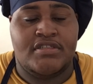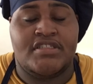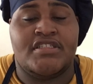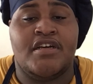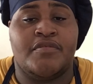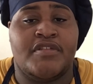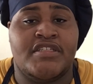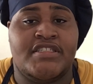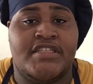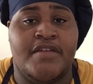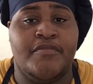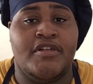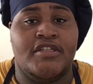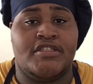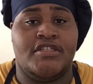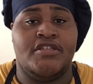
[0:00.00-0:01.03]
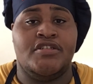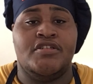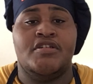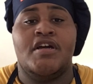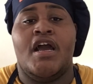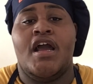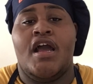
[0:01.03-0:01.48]
Something similar
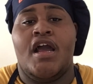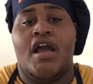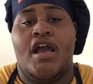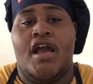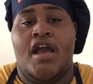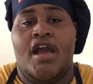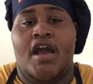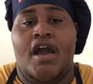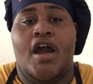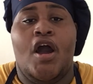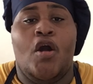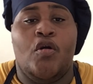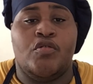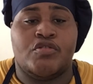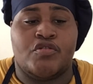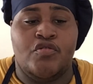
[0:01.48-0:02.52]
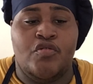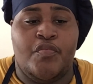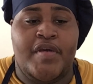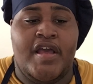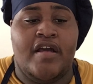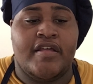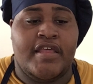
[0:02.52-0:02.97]
to an old school
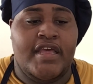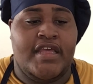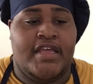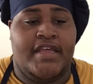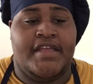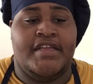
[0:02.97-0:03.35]
pound cake,